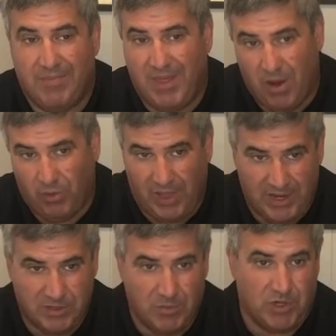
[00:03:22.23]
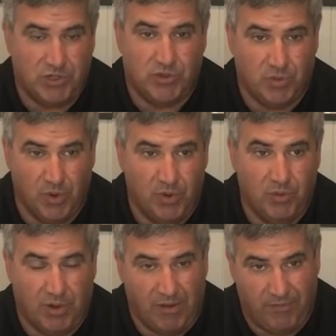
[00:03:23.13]
They don't let as much
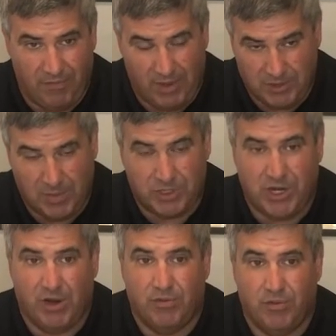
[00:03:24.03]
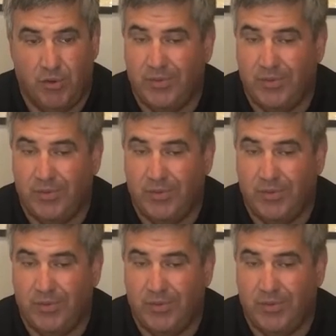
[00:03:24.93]
air through,